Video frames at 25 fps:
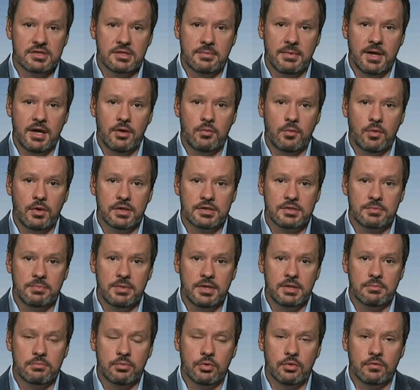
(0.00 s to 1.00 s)
about what's
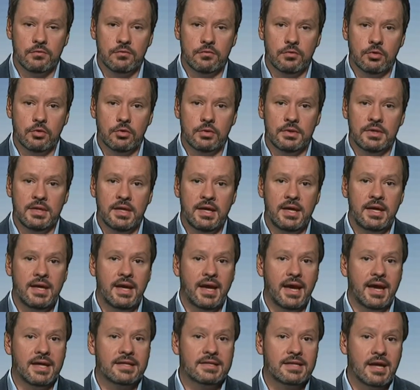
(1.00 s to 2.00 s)
been put forward,
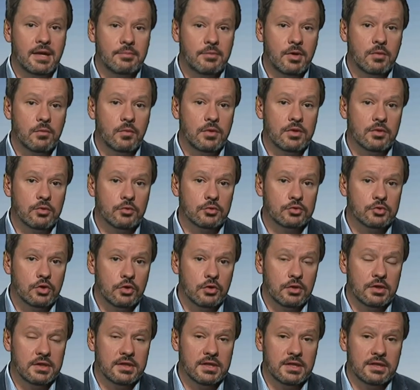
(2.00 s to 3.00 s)
and come up with
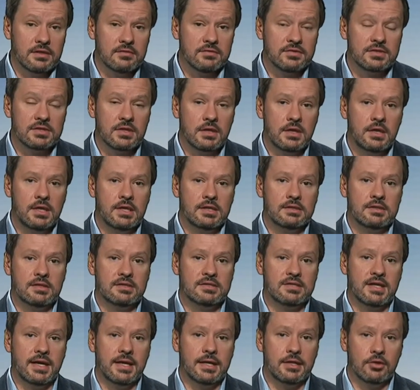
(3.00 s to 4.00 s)
alternatives to
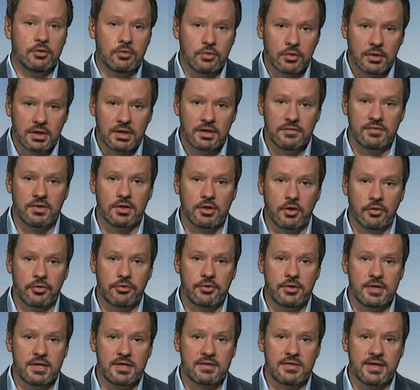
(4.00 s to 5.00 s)
say, look, if you've got
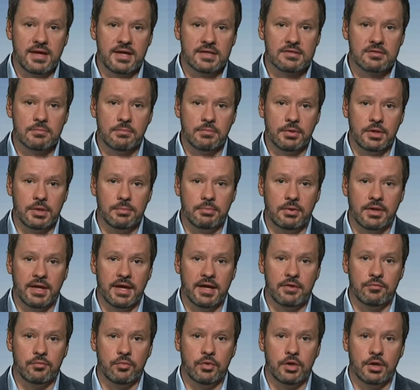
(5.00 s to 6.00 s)
30,000 people out
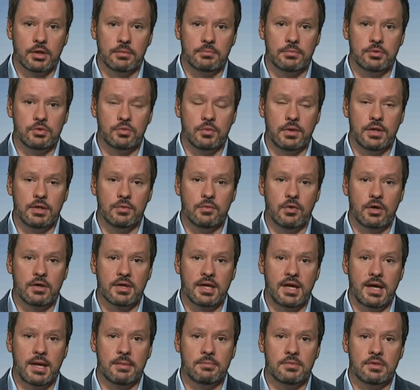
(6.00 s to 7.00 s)
of work between
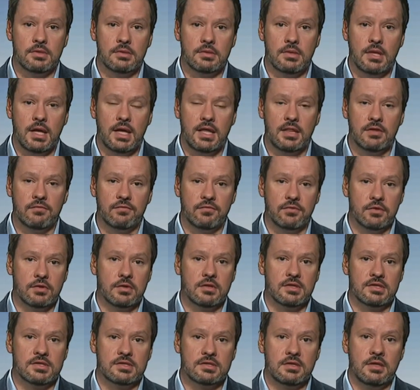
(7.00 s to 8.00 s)
Rockhampton and the
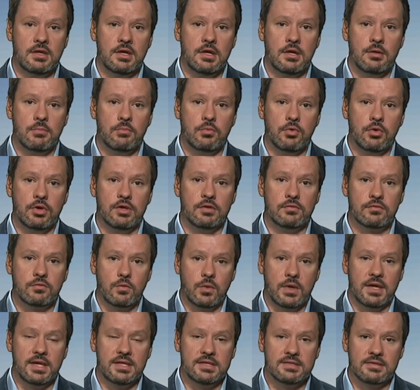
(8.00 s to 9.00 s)
furthest point of
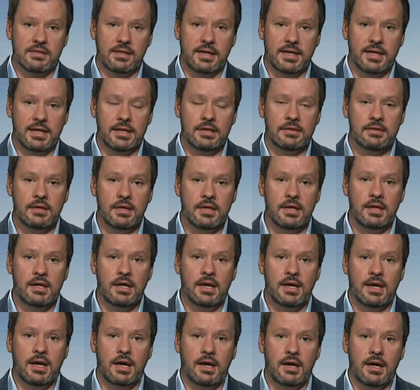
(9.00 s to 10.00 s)
Queensland,
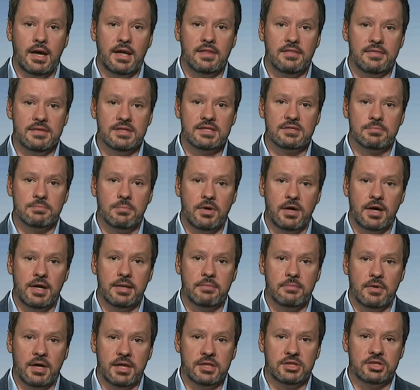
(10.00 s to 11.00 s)
and this mine
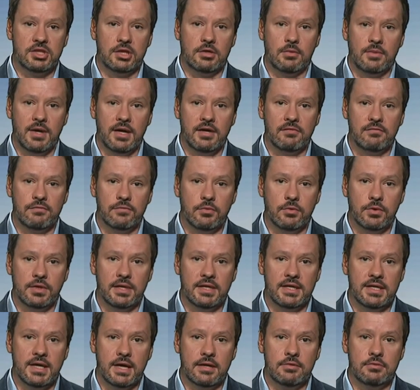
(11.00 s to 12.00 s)
might generate
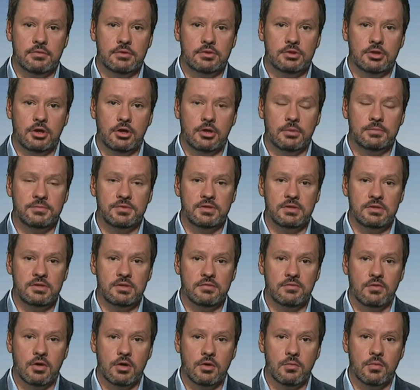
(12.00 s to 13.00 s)
1,400 jobs, you've
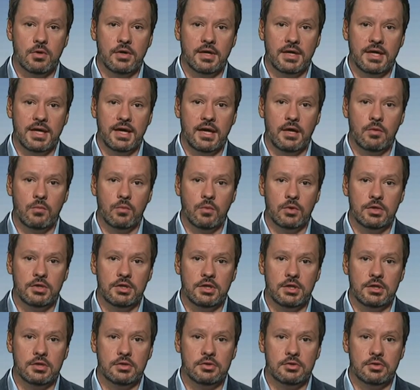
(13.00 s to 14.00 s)
got to work out what
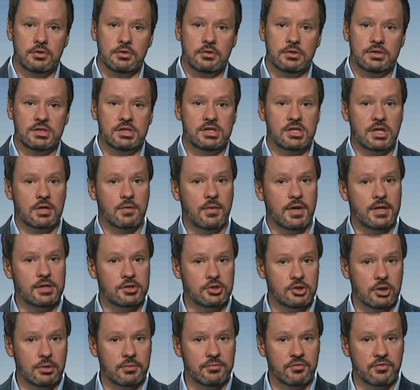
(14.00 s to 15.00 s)
you're going to do to generate
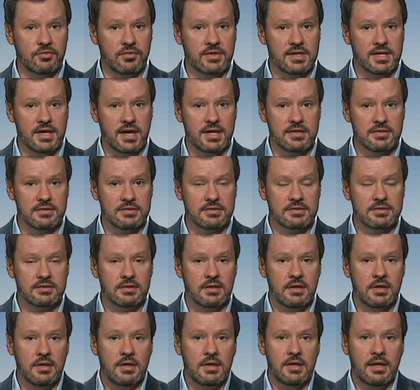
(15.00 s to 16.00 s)
jobs for the others.
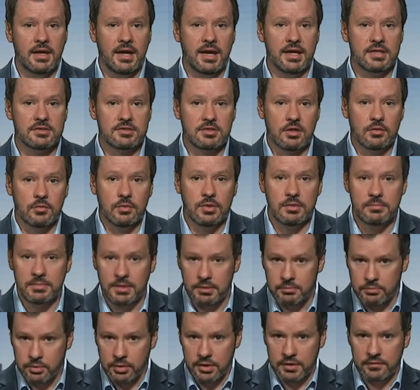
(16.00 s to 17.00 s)
And so we've
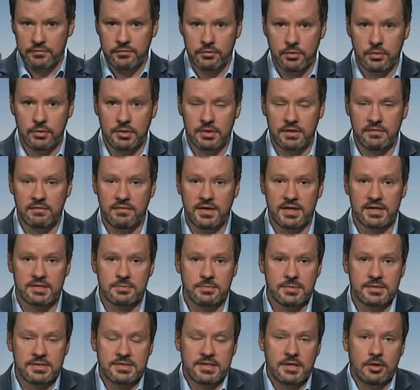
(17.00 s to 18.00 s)
been putting forward
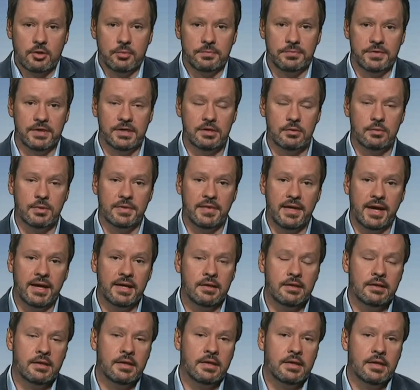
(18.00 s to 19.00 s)
investments to help deal with
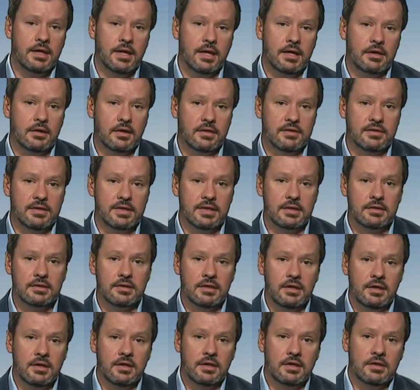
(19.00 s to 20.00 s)
that. And I think,
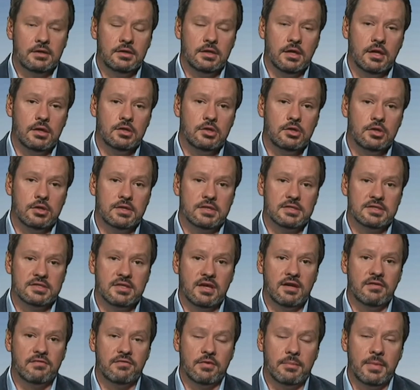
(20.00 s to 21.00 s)
you know, you can
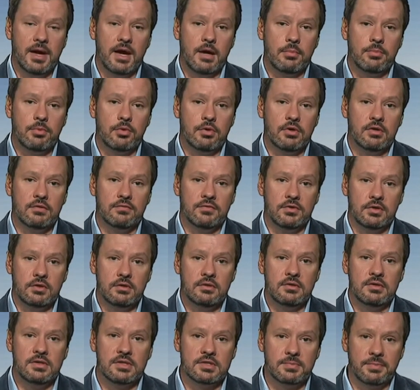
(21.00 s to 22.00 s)
see from our point of
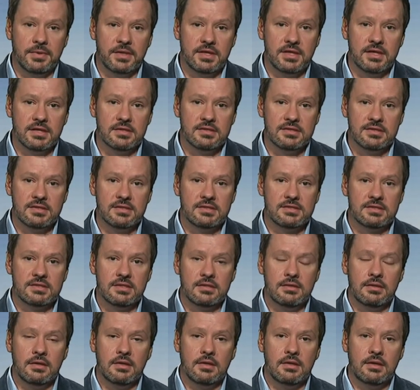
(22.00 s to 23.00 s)
view, it's been
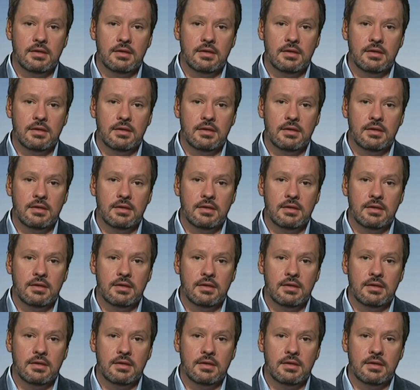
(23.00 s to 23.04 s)
consistent,